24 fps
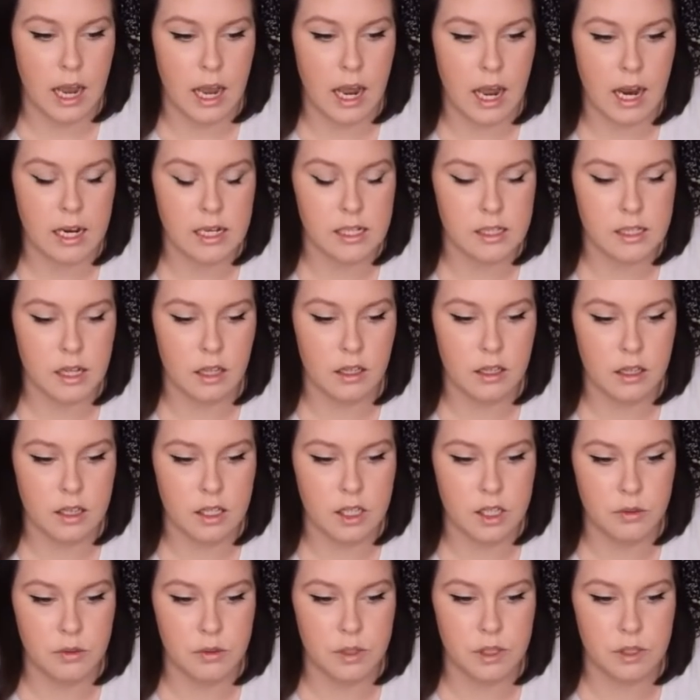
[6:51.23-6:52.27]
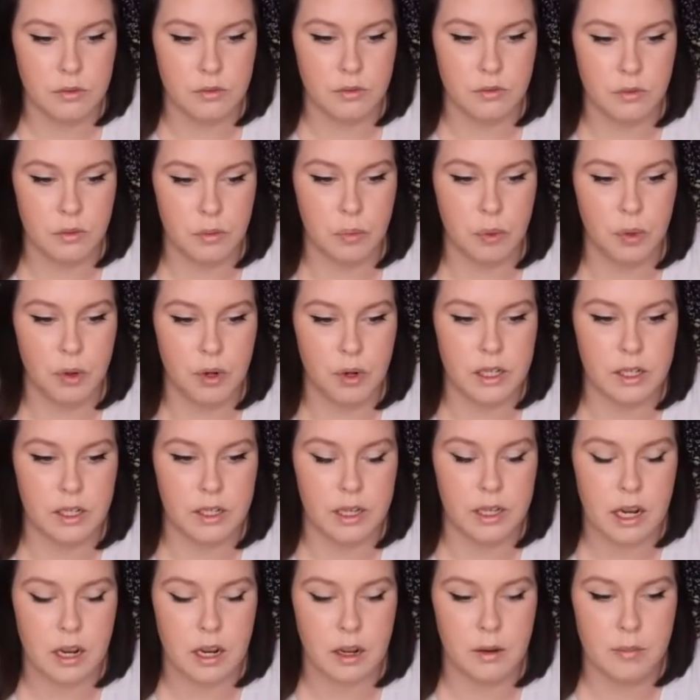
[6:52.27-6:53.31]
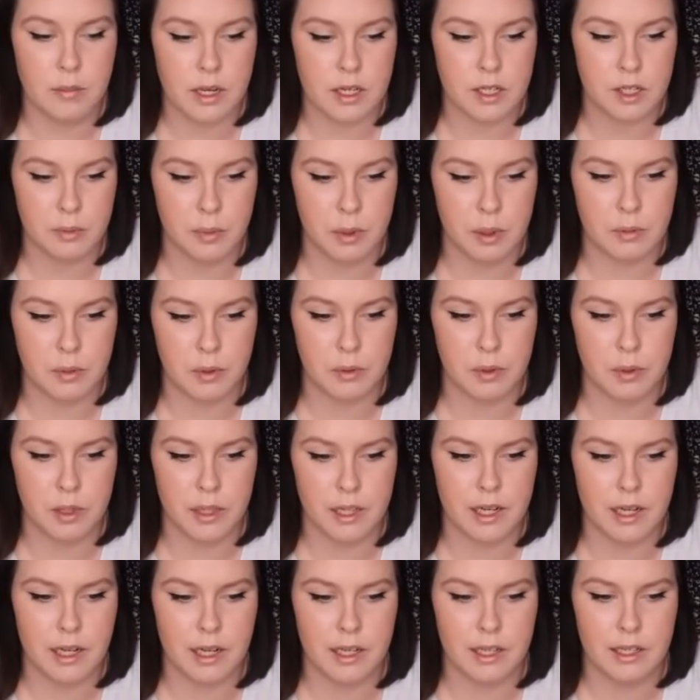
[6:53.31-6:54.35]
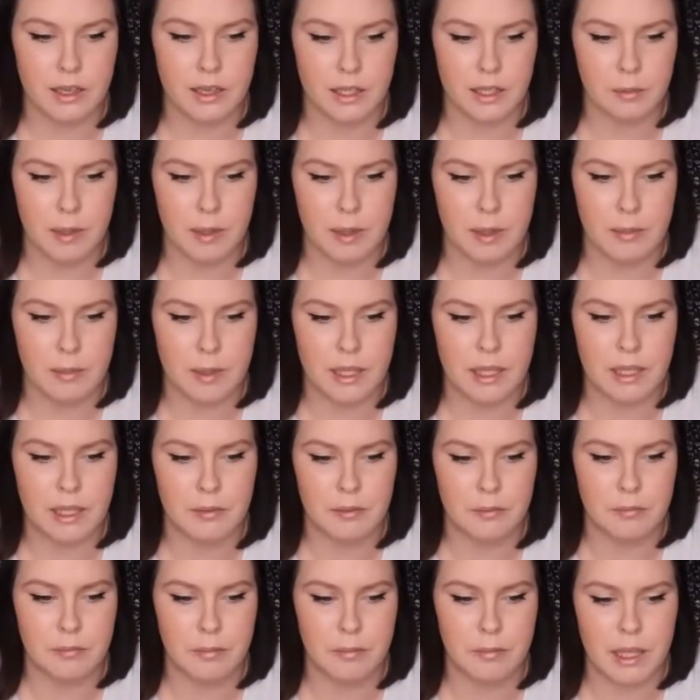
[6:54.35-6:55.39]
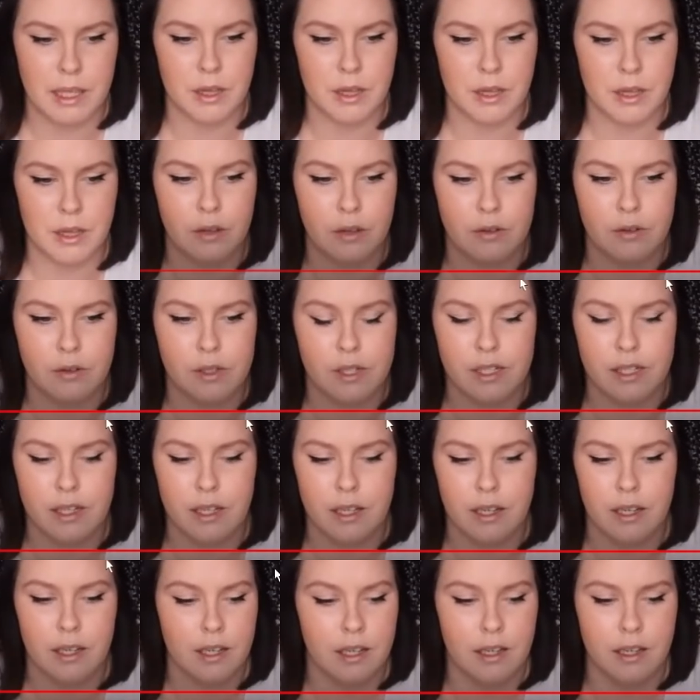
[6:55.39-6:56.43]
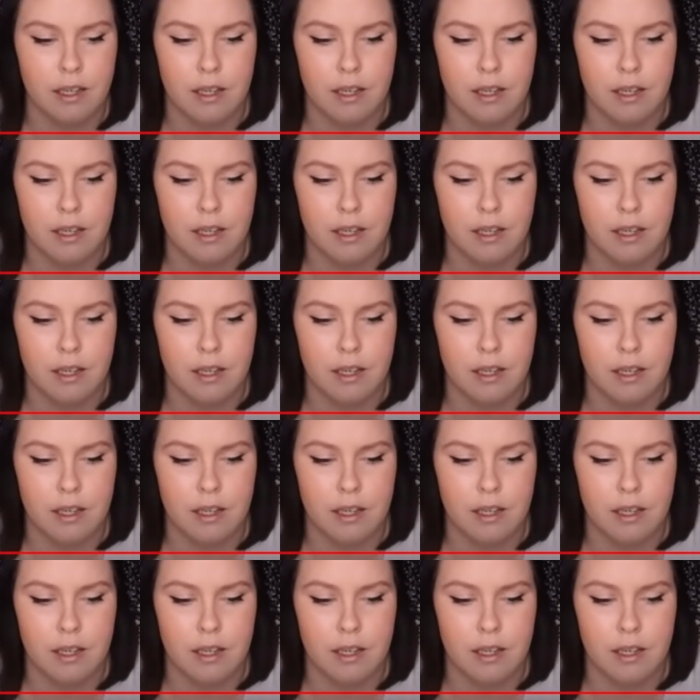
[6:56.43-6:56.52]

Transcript: Yeah, I saw that she was reporting on how much people were getting in their PPP loans.